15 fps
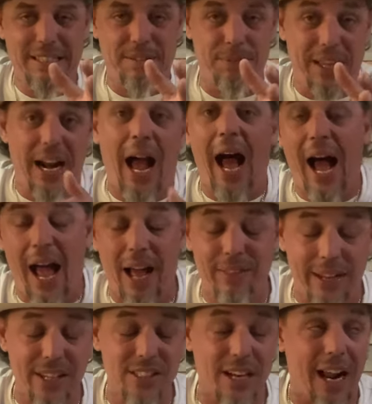that I,
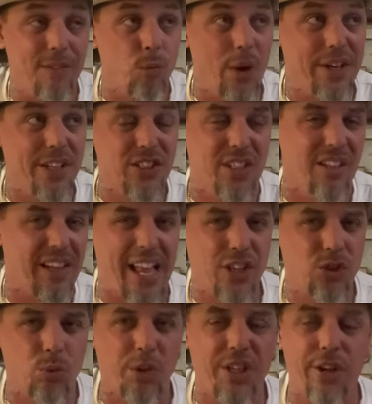like I said, I've witnessed in the
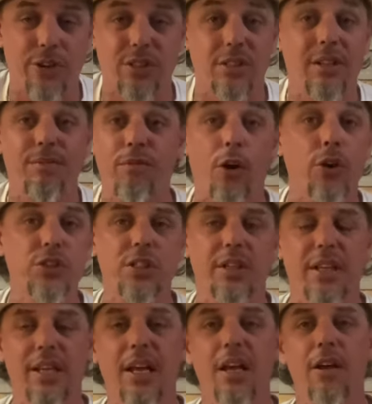last 3 years, the
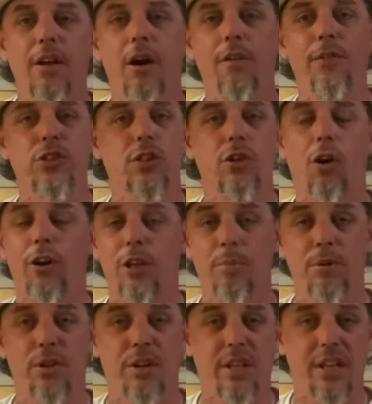diversity of the cigar
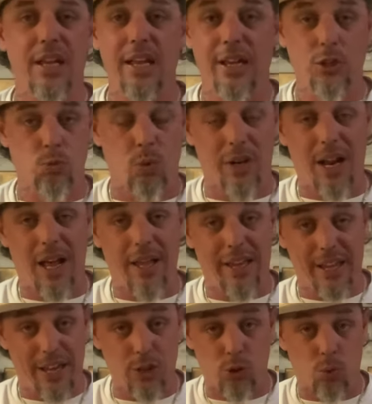community is what
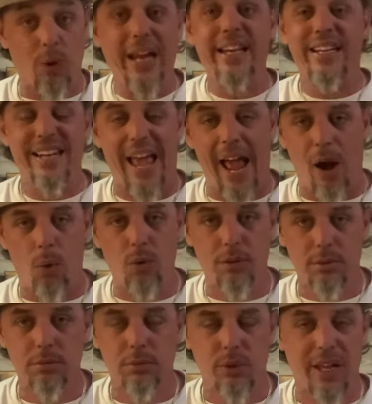is great now,
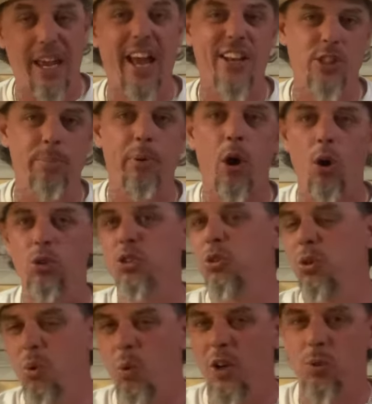okay, as opposed
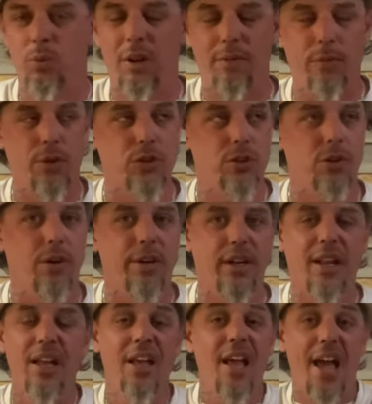to it was when I first
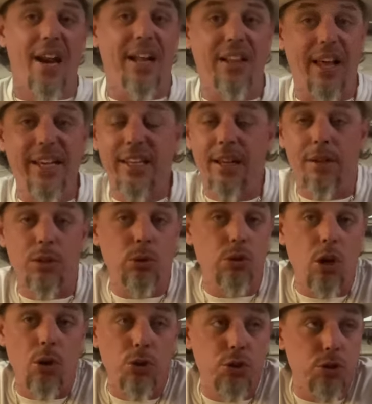started. And I like it. And you
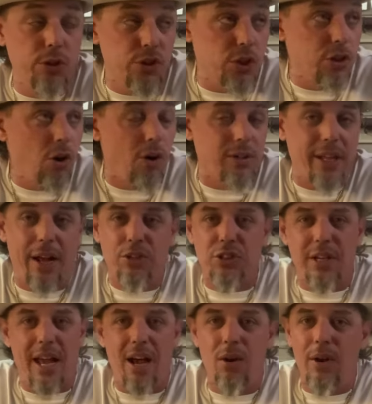go to the cigar lounge
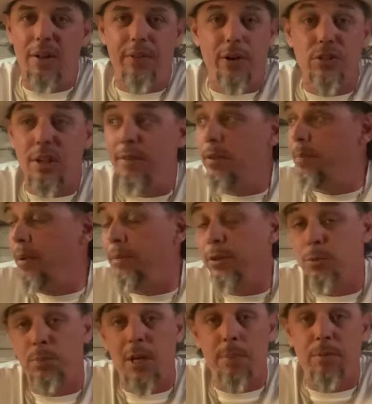now, and
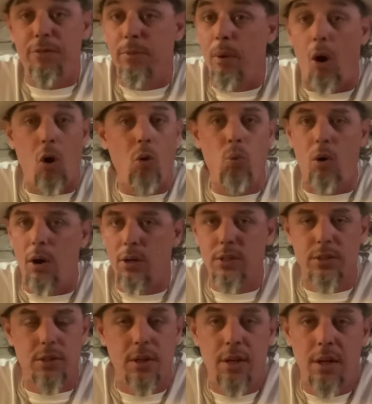there's people from all
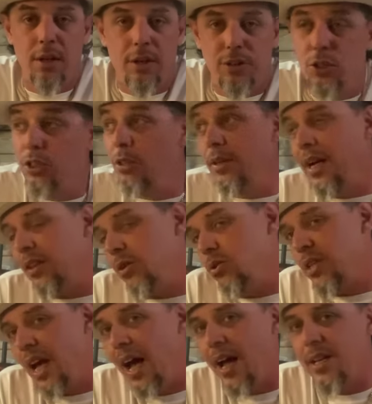walks. You still got those
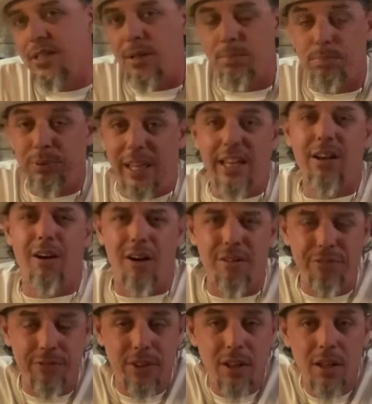guys that play
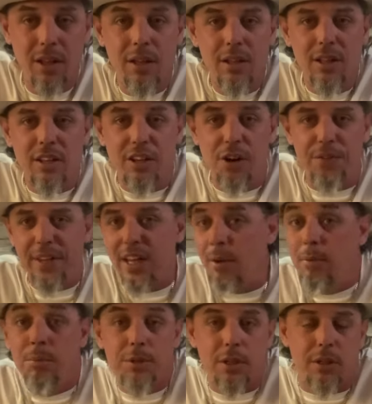golf, you know, and they
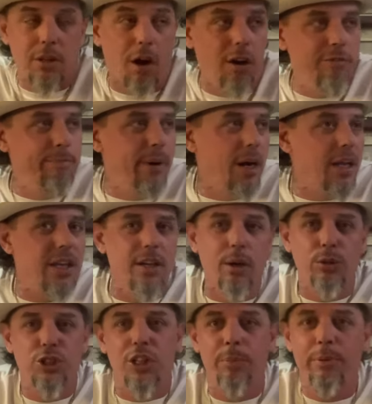come in with their golf buddy, you
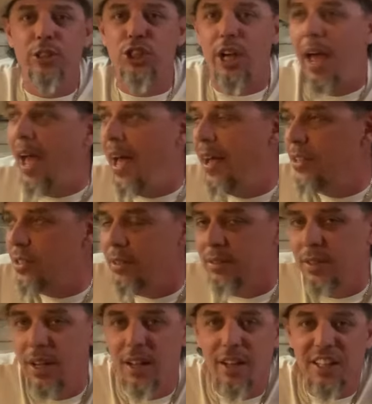know, Chip and Chaz
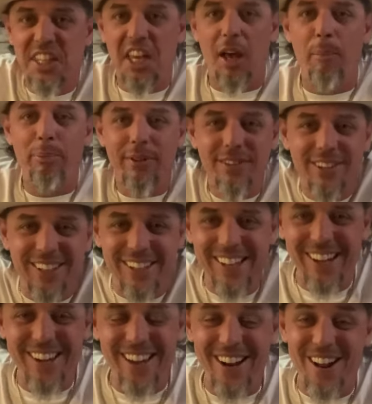and Kip,
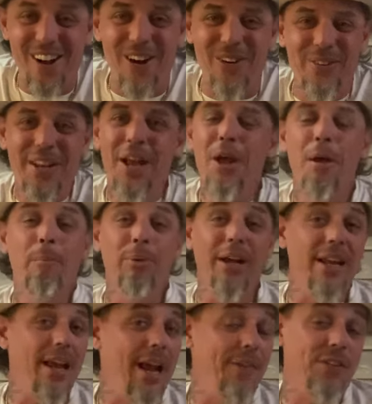you know.
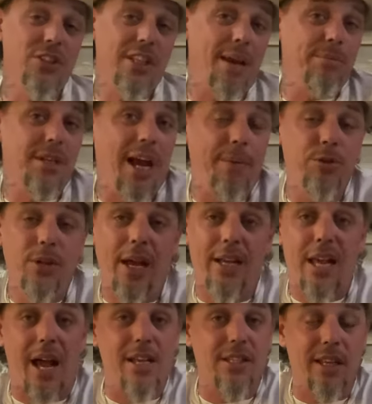But at the same time, you got
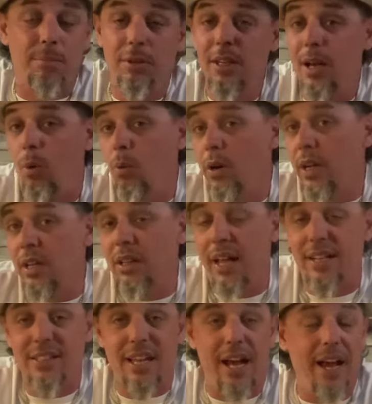guys like me, you got working
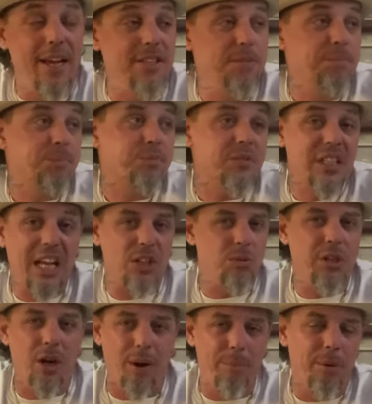class guys.
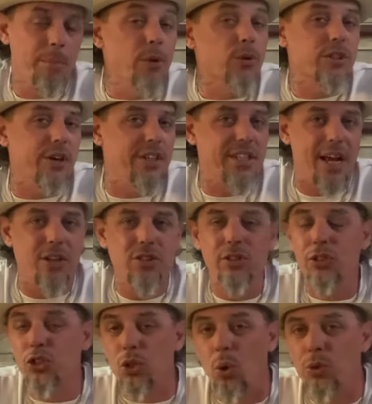You know, I'm in a military town, so
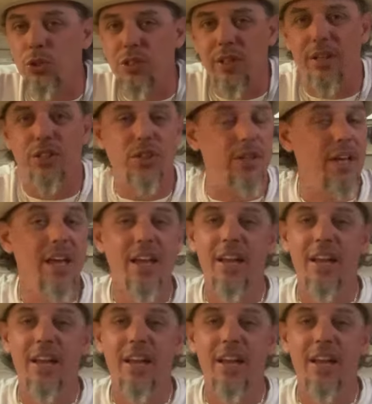there's soldiers in there.